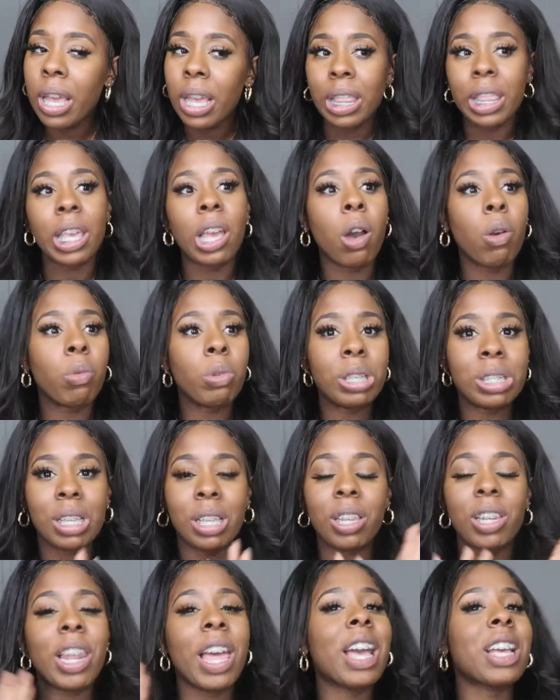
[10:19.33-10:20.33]
They always
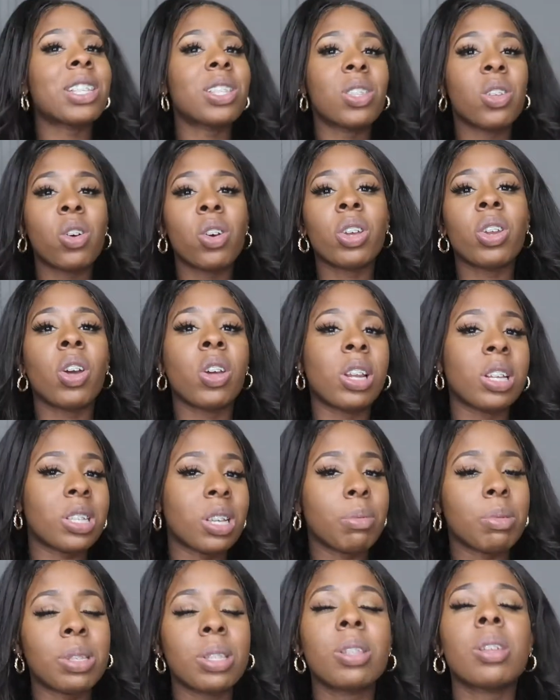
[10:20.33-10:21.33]
last long and all that
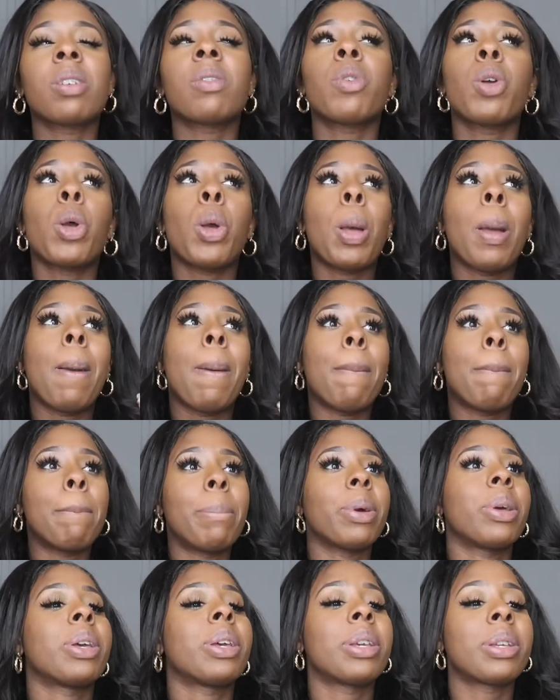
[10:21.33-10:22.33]
type of stuff.
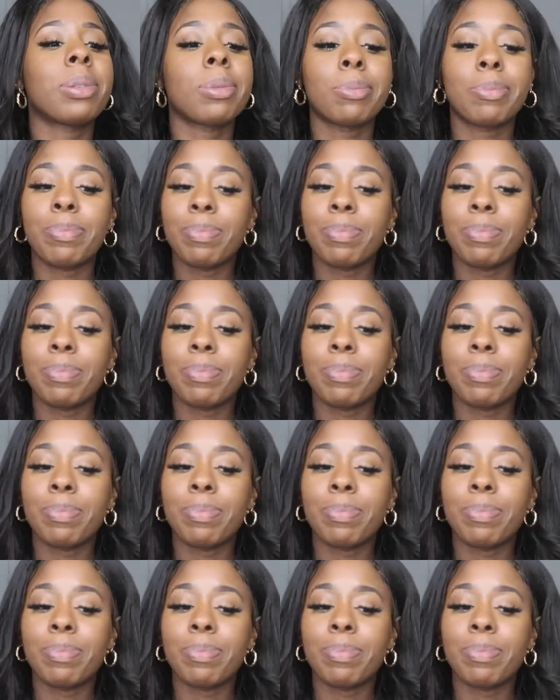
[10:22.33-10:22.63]
But